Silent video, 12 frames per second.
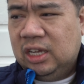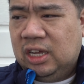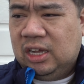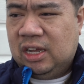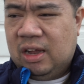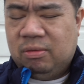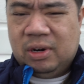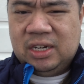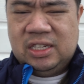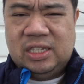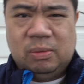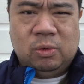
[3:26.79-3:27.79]
I
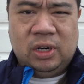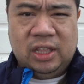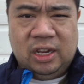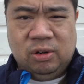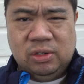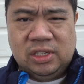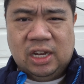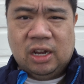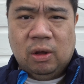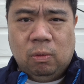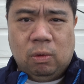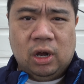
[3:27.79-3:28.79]
read somewhere that it was like
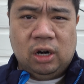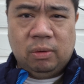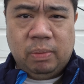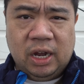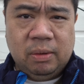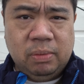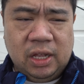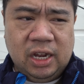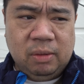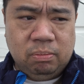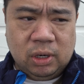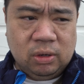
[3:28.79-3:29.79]
a water
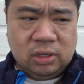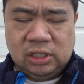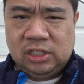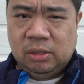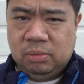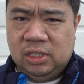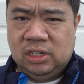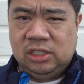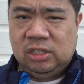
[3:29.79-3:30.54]
pipeline broke or something,